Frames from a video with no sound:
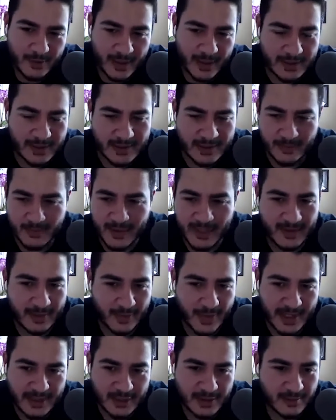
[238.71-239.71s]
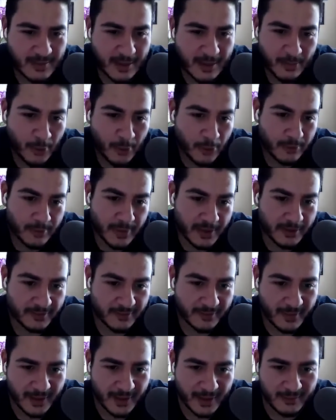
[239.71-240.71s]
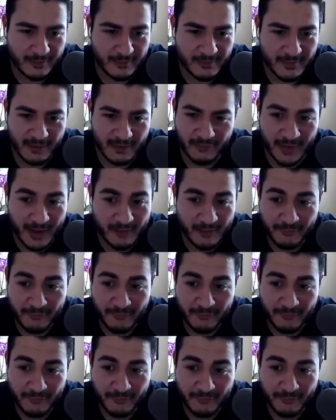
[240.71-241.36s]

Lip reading: I'm not that passionate about polar bears. If I